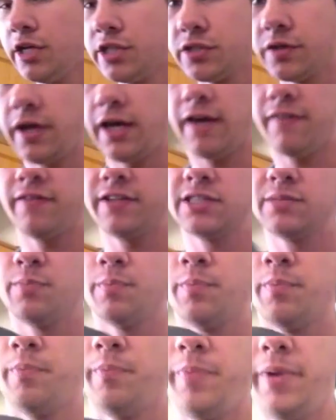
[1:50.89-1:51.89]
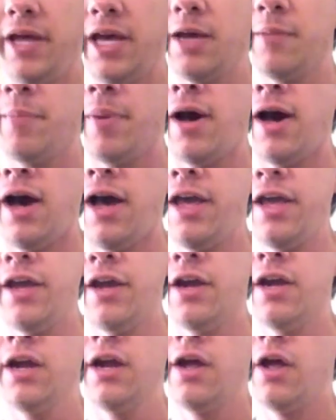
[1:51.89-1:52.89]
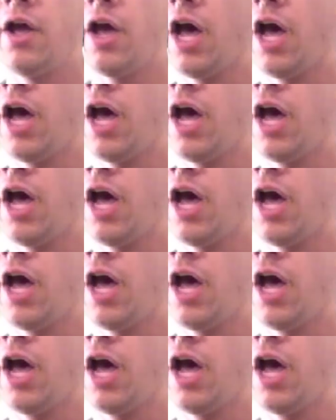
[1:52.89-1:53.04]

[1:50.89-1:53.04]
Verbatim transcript: So I have this big pot here.